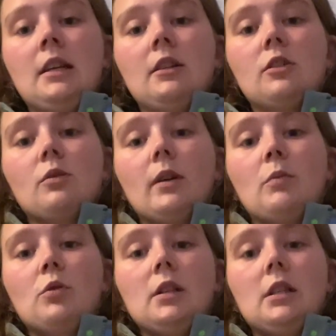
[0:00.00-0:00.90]
so I
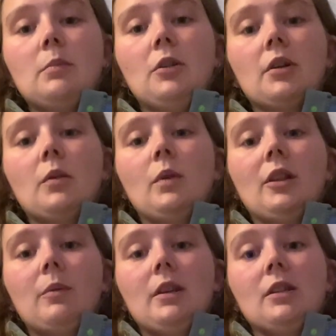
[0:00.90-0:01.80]
won't need to block it
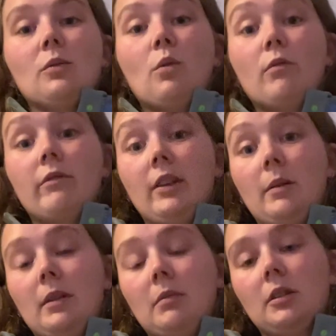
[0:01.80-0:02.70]
widthways, so hopefully I'll
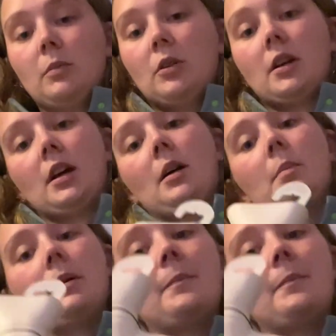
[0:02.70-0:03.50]
be able to block it up.